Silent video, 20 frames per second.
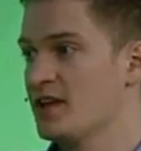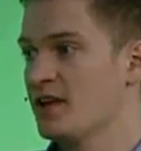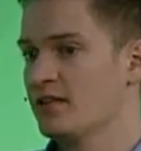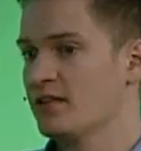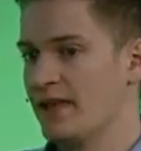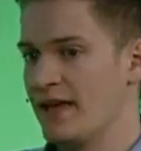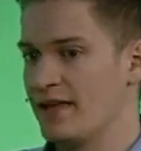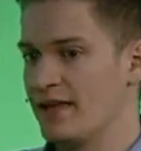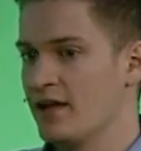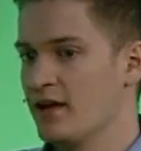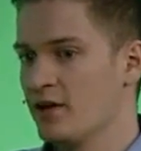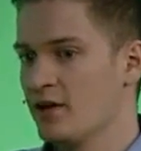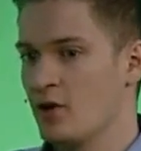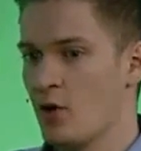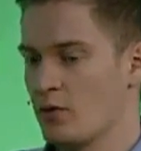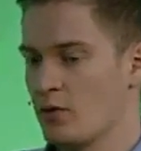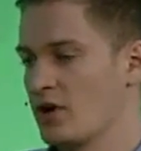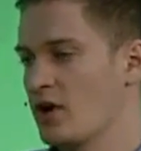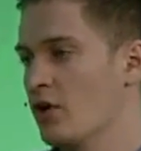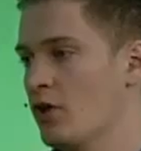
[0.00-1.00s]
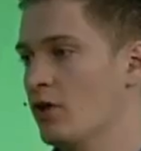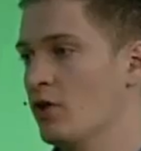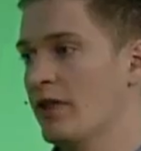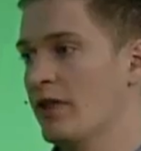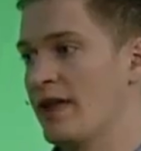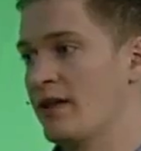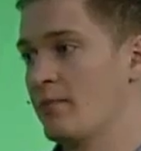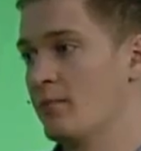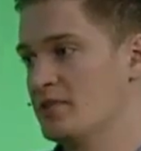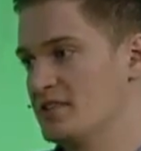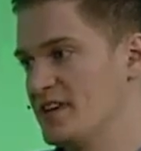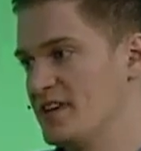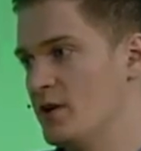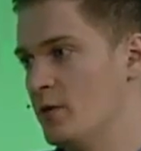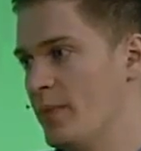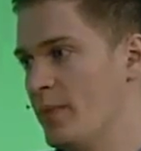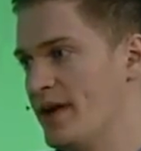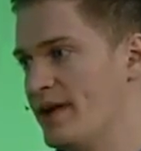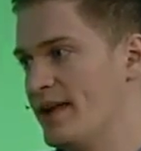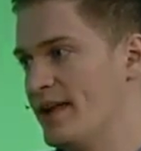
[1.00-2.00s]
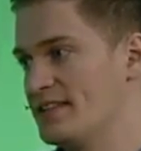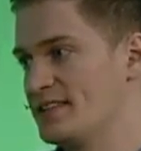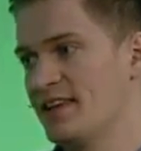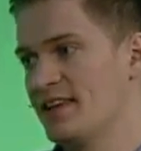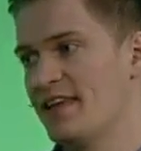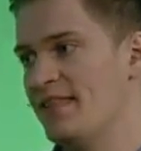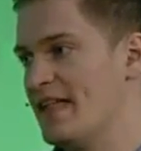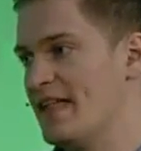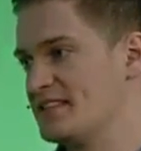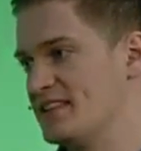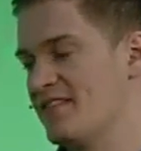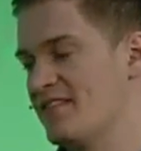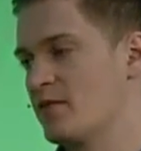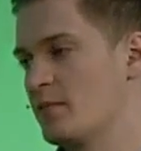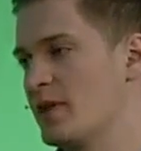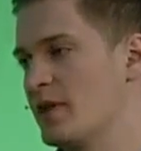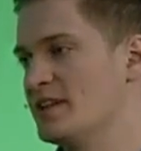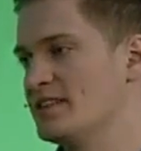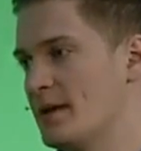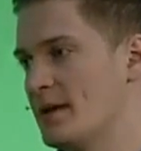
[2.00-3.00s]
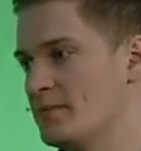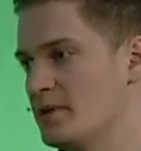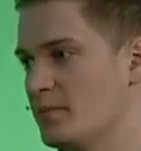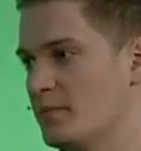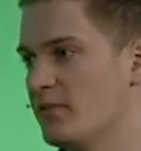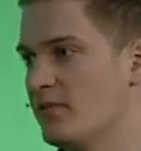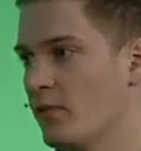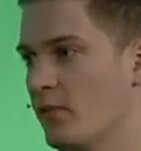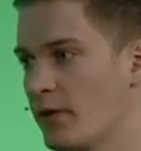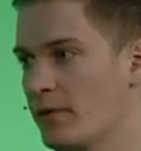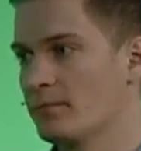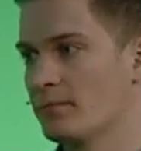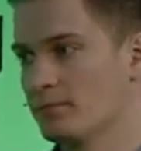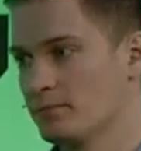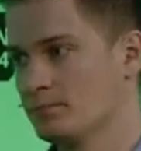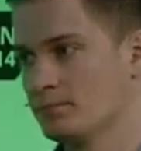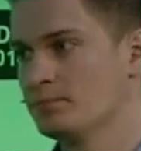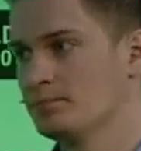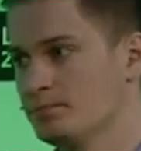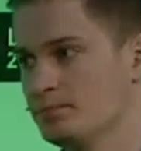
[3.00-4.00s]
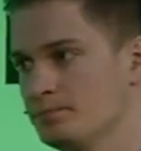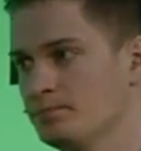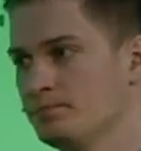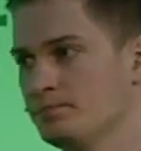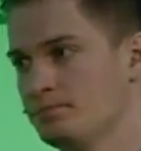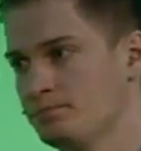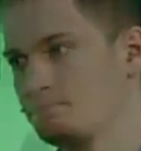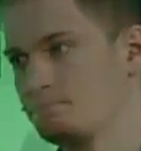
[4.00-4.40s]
like Coca-Cola, like mosquito bed nets, and that's never been attempted before. Right, okay,